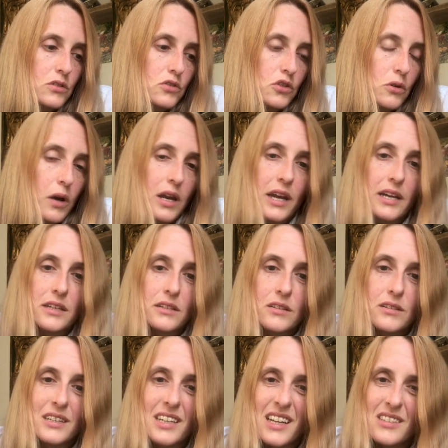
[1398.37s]
I like
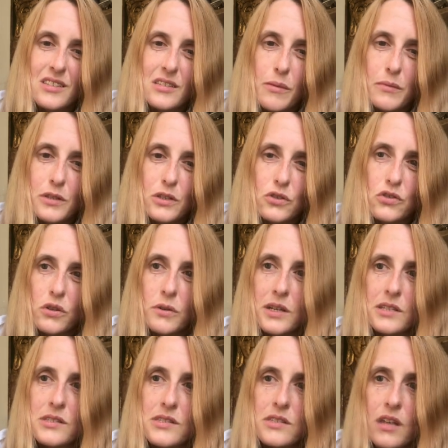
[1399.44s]
connect to some of the
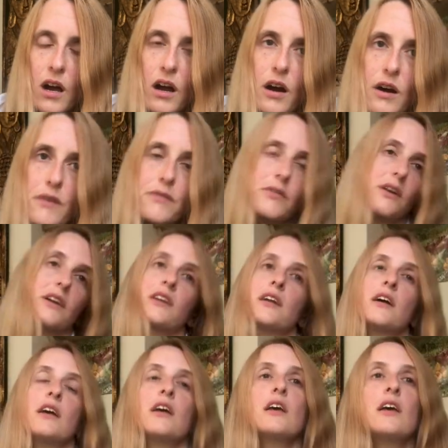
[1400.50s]
Druid stuff, and
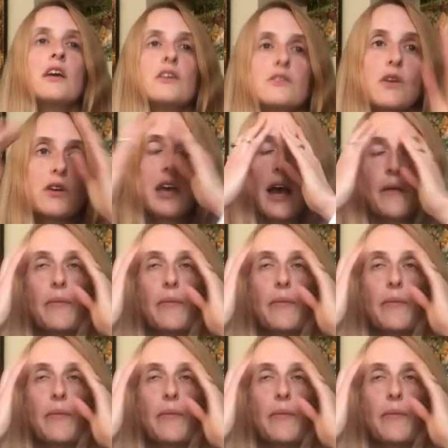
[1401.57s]
so yeah,